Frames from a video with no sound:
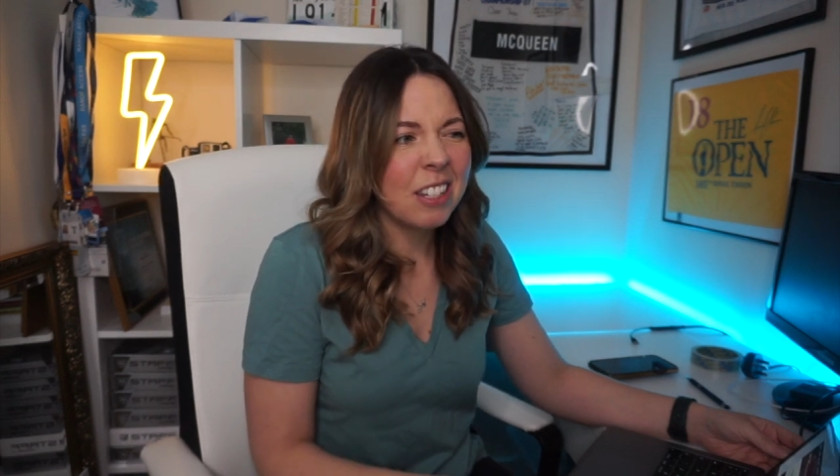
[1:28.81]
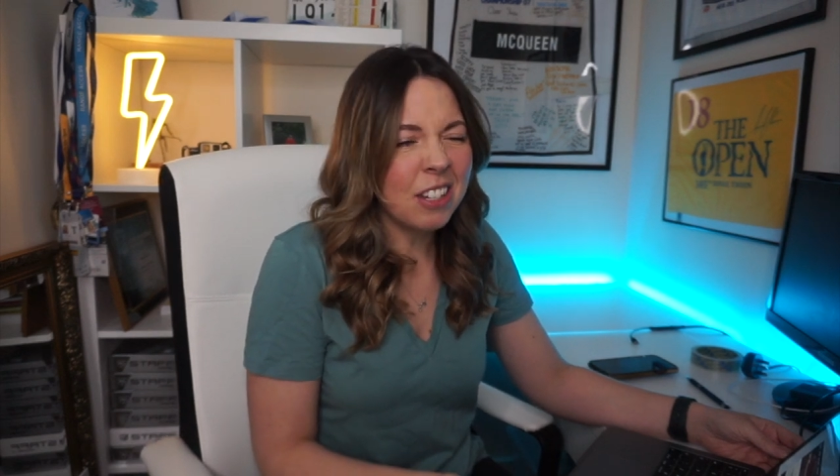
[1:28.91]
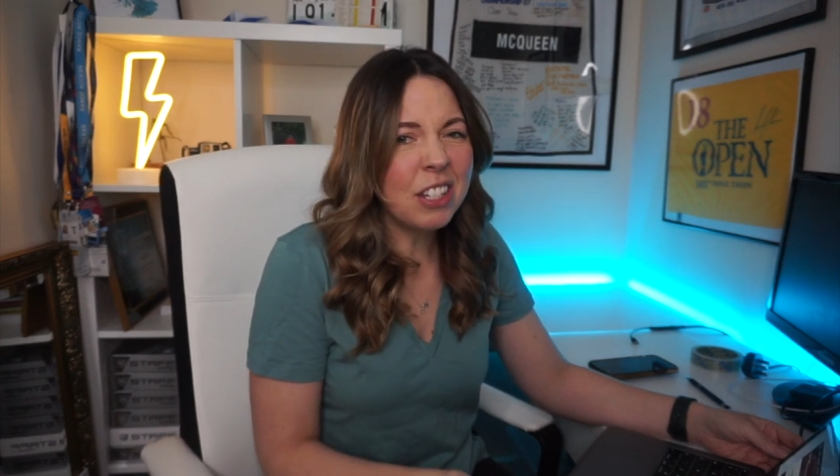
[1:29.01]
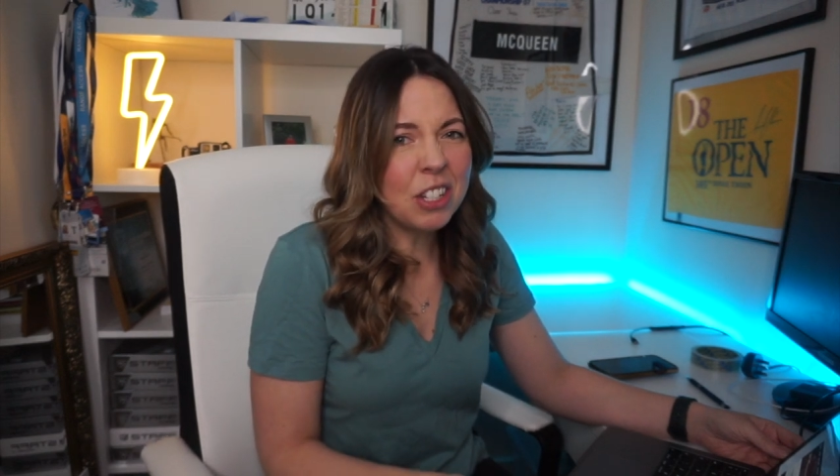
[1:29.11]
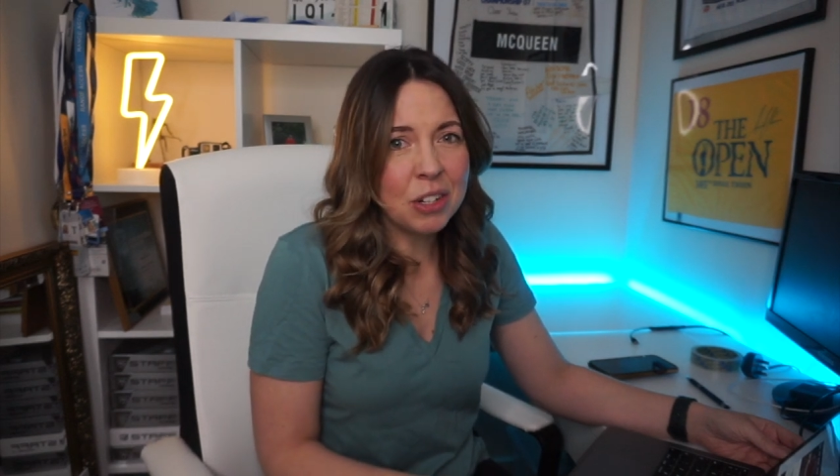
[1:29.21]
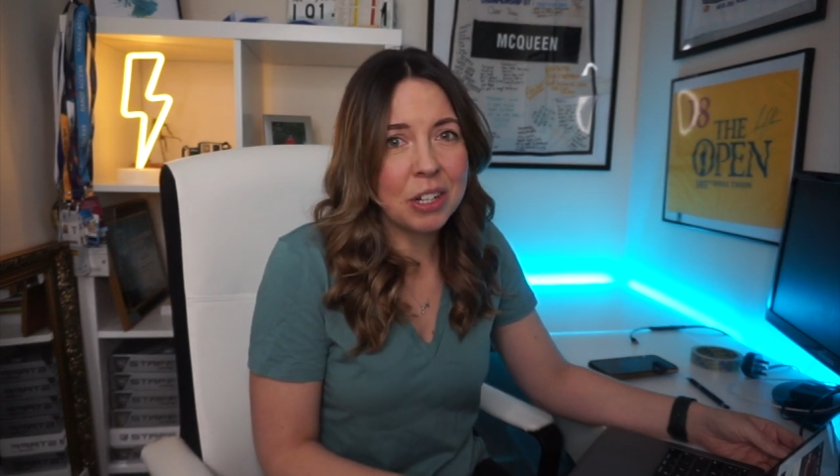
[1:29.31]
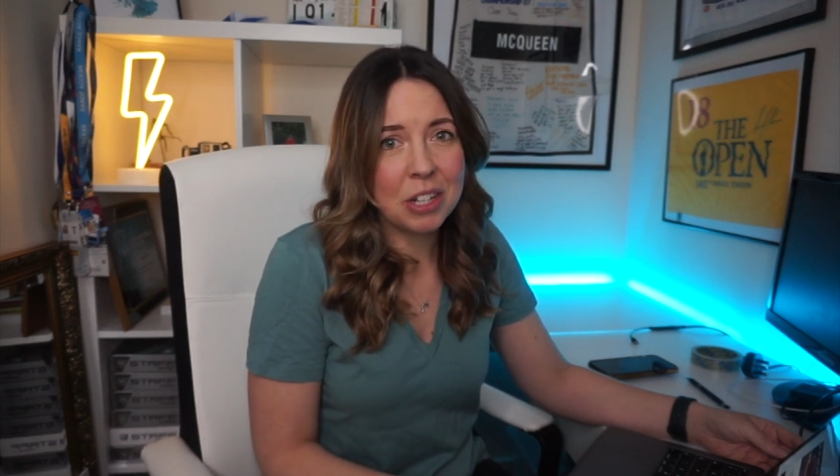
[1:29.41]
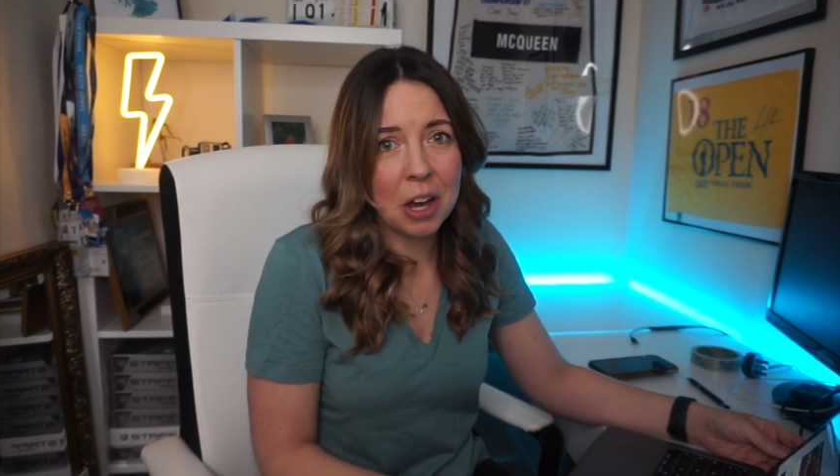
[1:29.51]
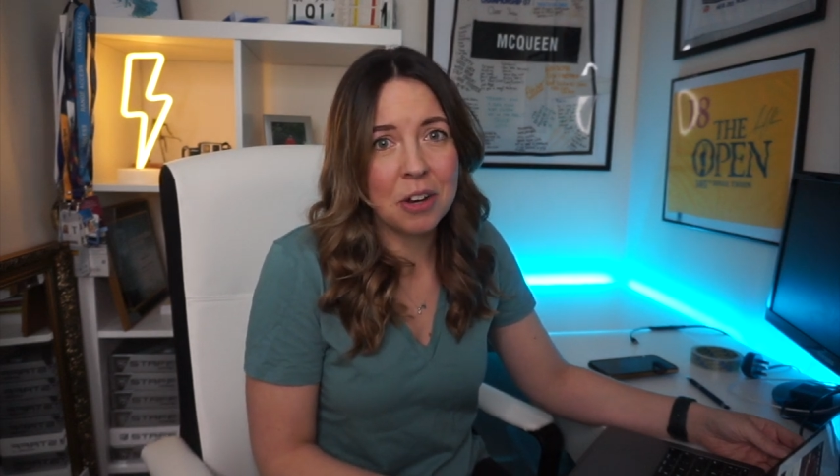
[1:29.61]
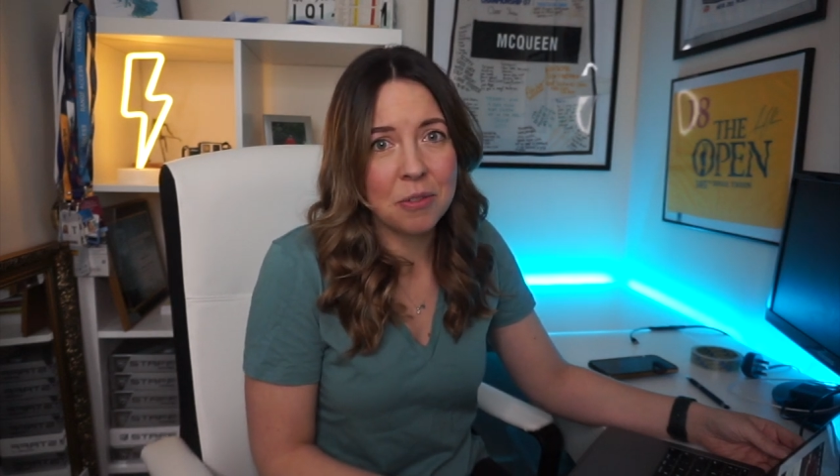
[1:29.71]
So I used to do a
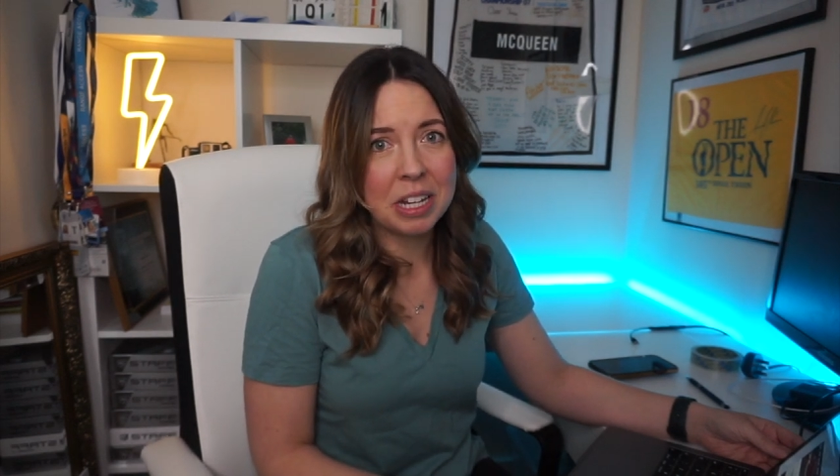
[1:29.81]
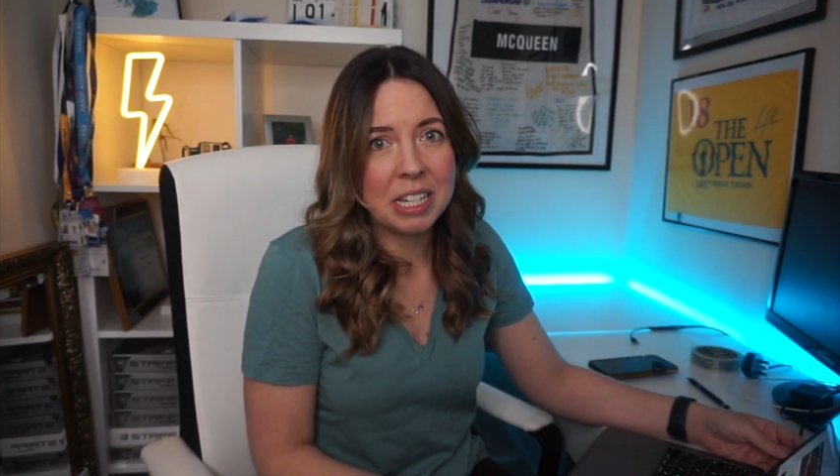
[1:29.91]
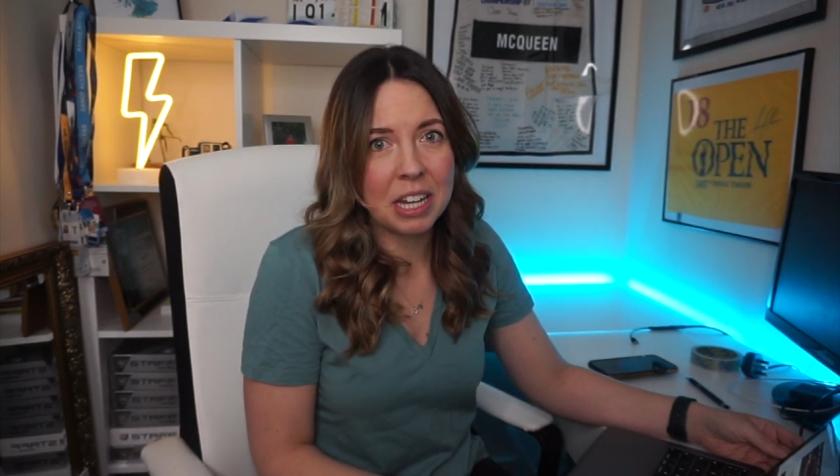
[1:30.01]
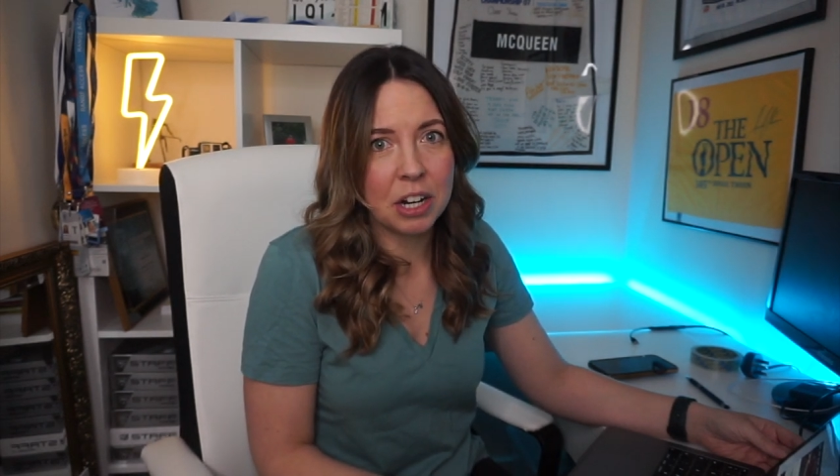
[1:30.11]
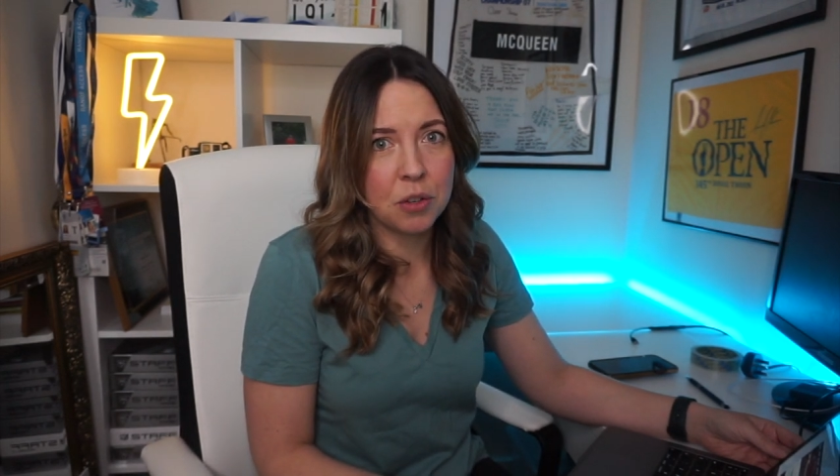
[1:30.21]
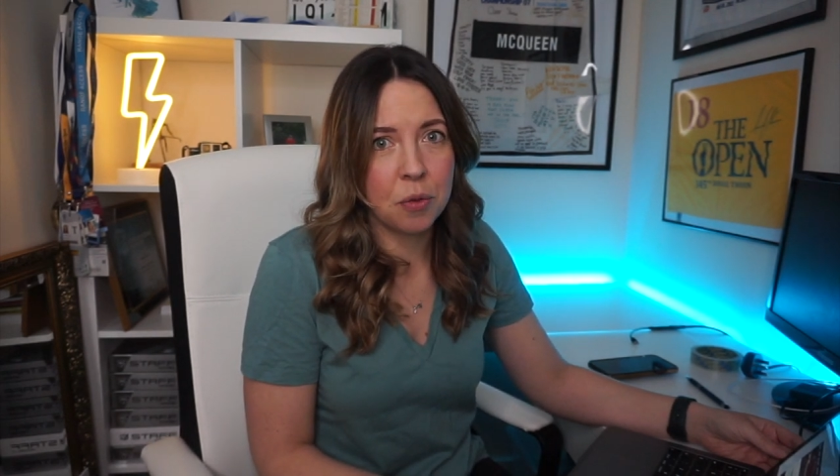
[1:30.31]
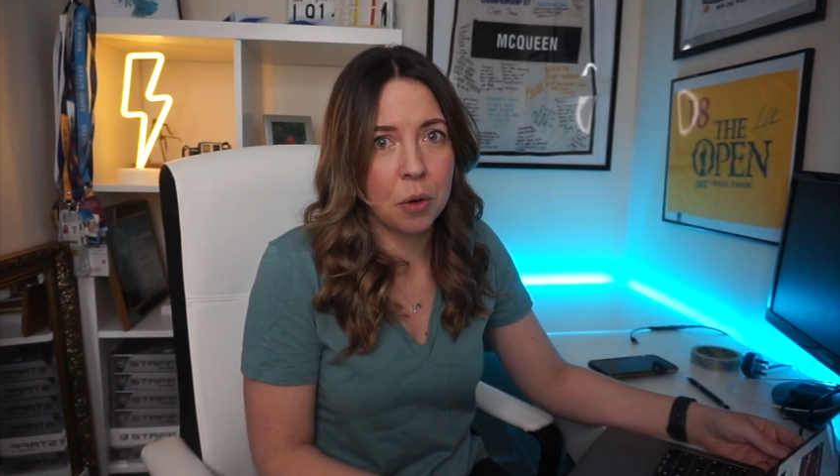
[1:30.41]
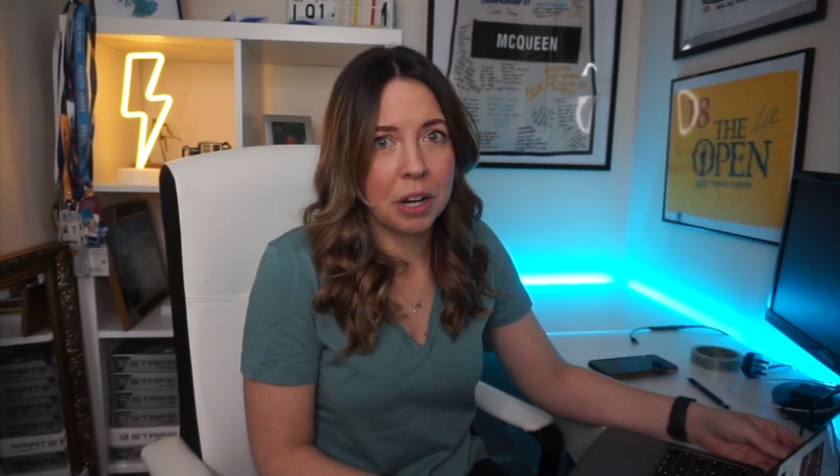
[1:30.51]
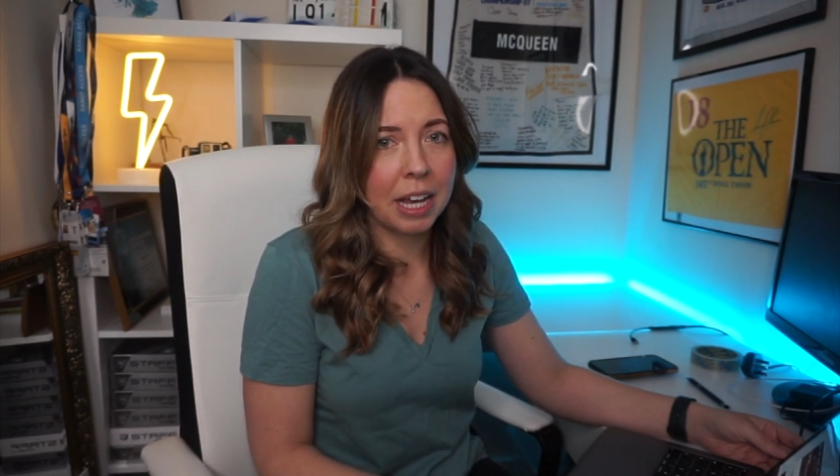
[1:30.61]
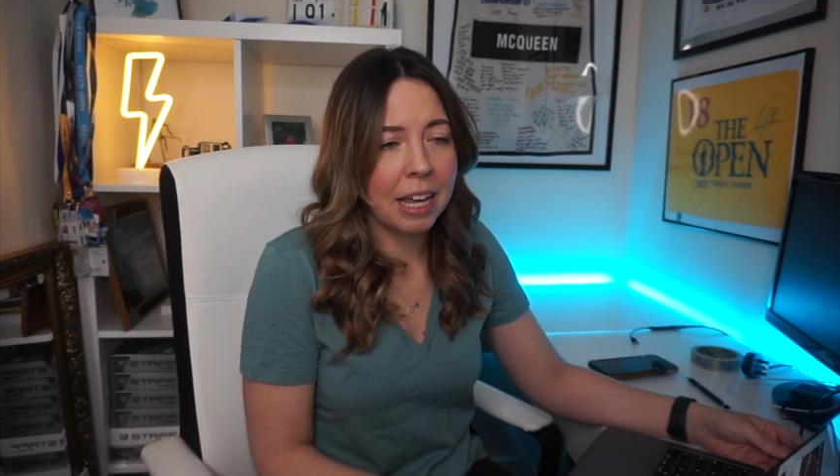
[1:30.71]
ton of research
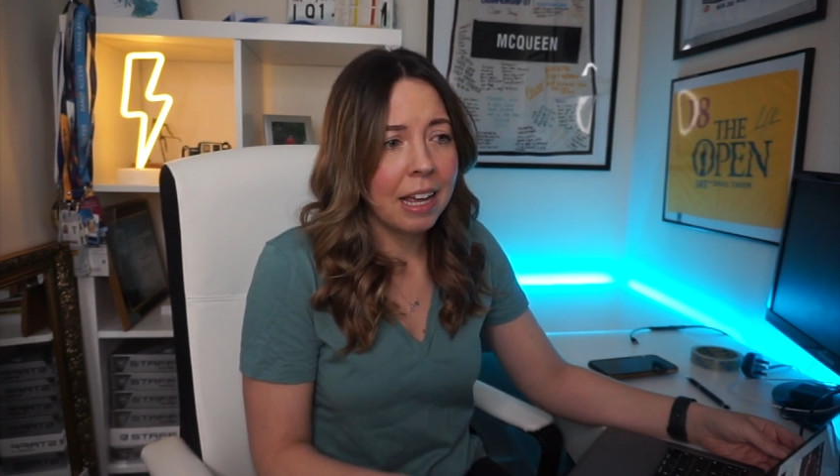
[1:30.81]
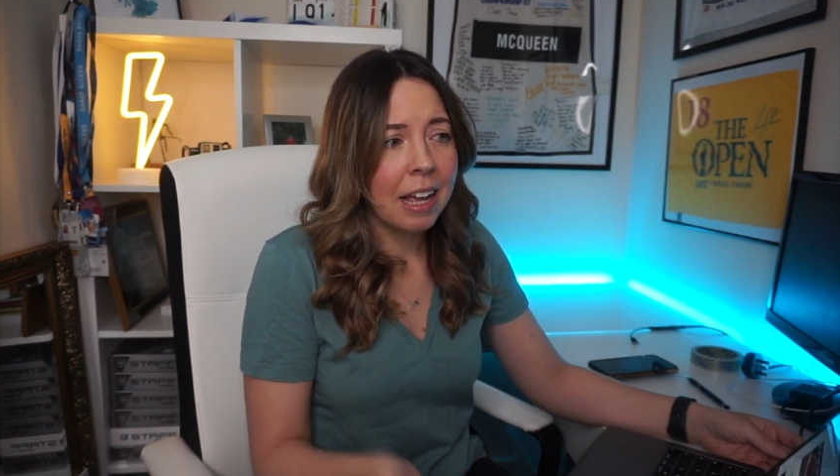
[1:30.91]
for it.